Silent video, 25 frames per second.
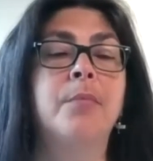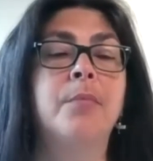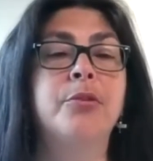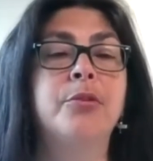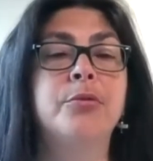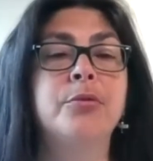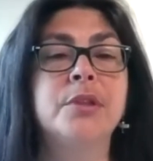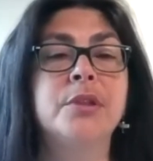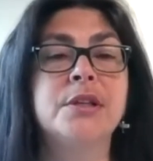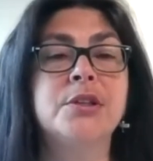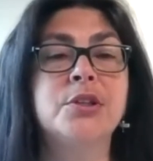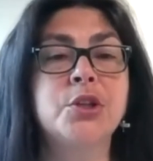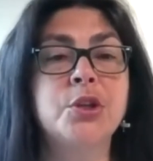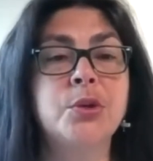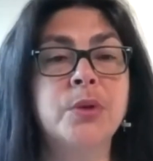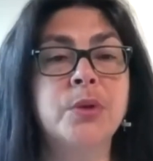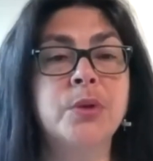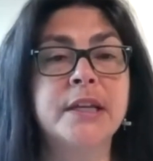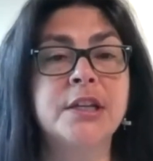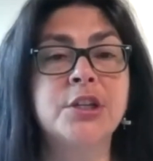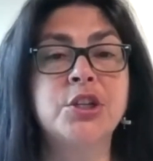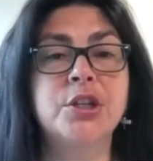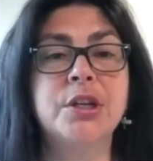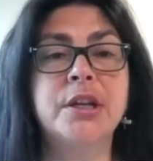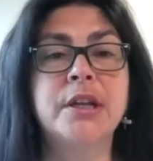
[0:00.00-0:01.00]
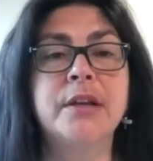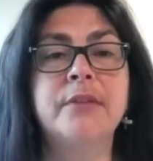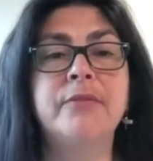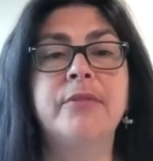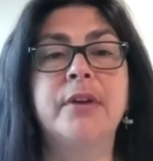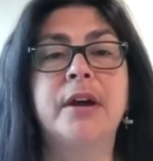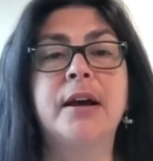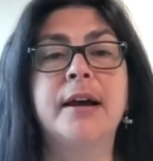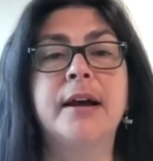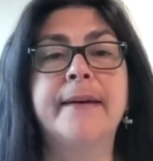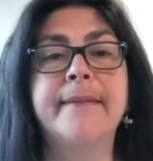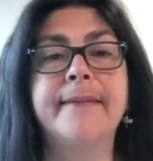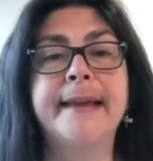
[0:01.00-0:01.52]
through this new initiative
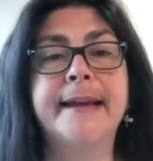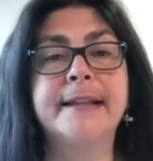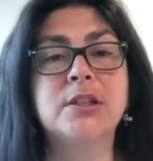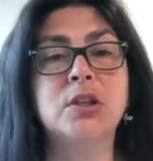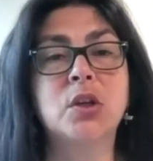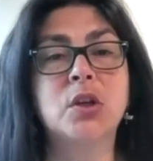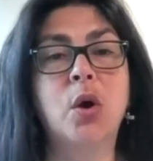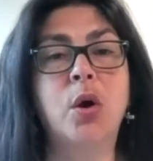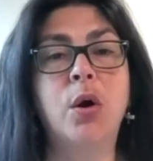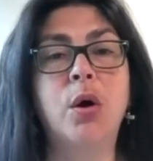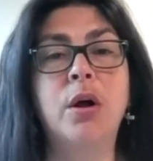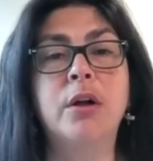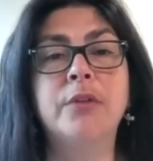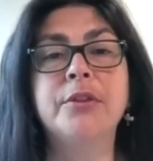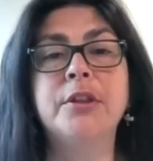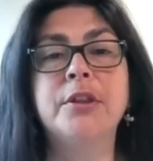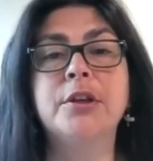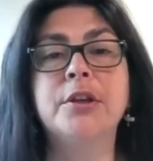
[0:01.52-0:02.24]
that's called